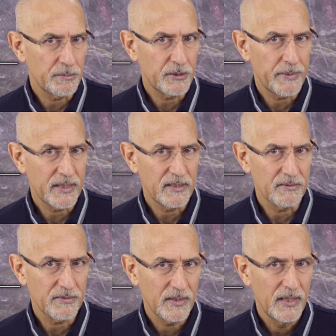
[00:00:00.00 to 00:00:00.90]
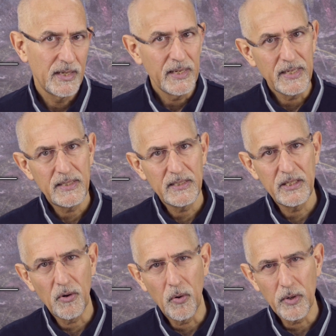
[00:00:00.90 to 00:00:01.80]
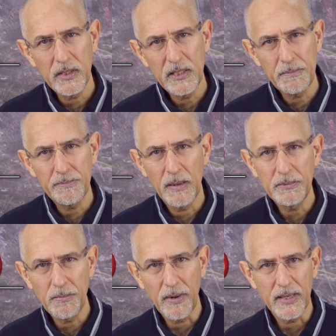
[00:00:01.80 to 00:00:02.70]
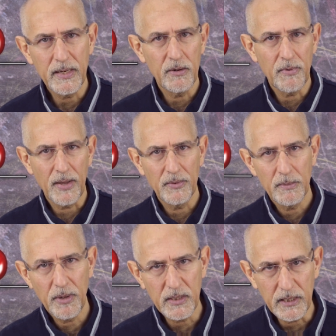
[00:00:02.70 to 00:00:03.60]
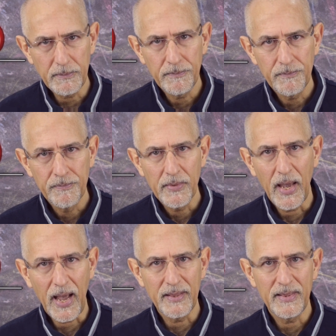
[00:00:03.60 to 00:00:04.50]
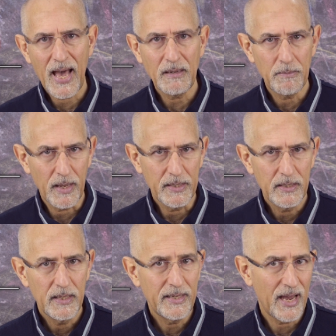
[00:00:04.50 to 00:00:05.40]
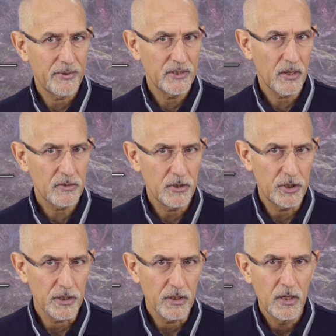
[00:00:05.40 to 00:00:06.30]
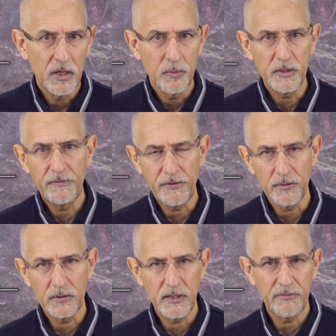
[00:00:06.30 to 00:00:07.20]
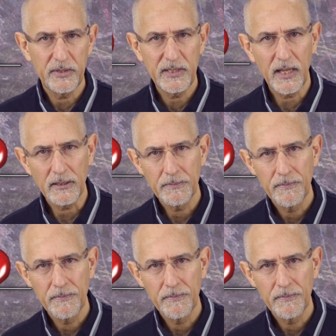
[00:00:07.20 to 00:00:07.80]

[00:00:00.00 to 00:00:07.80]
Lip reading: perspective. It is the organ that pumps blood around the body, and that blood carries oxygen, which fuels every cell.